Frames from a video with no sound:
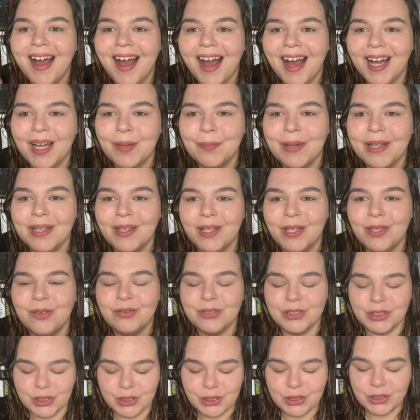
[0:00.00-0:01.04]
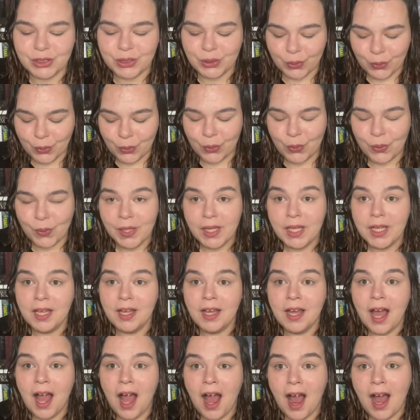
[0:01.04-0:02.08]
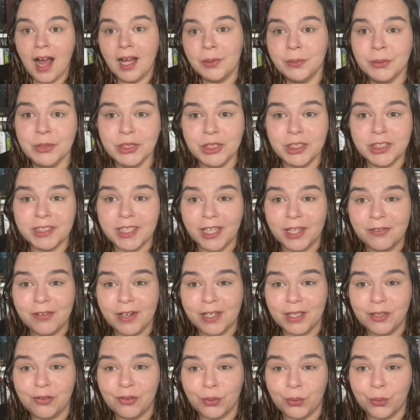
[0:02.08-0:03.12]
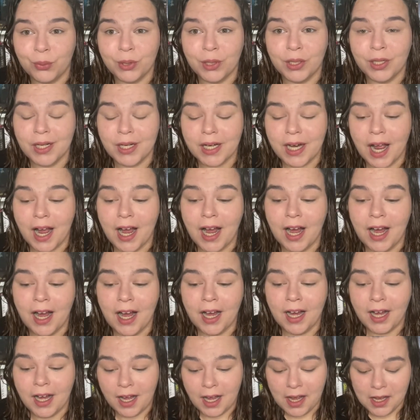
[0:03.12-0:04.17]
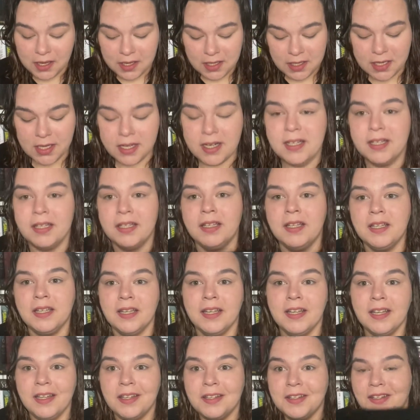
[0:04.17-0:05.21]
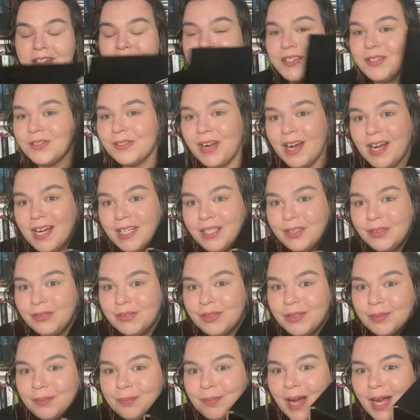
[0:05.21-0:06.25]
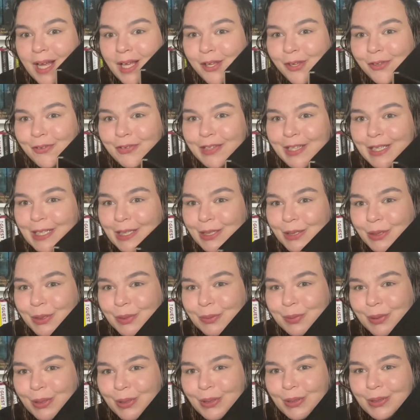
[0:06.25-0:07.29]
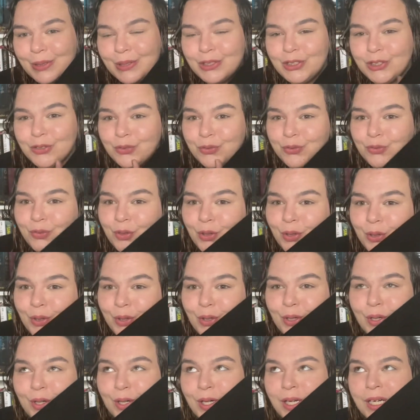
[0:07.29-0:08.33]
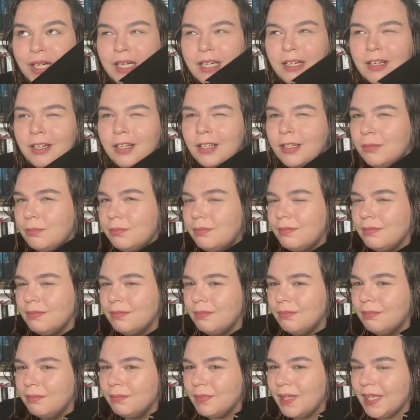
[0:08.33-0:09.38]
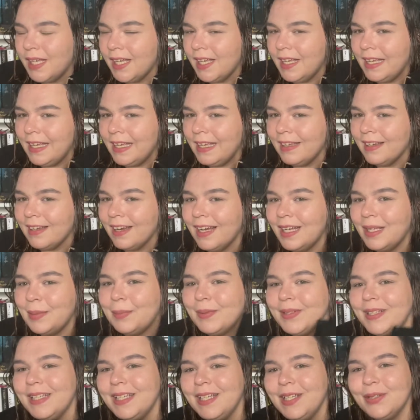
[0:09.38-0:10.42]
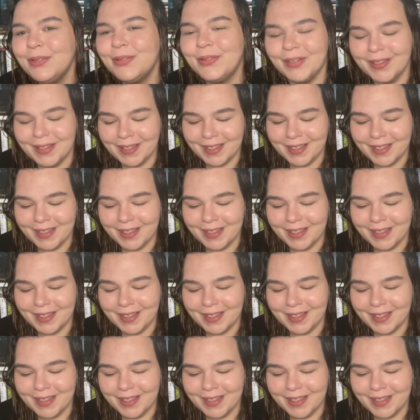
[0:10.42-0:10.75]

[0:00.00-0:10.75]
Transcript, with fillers: Hi, my loves. So I was just getting ready for work and this arrived. My fairy loot box for May, I believe.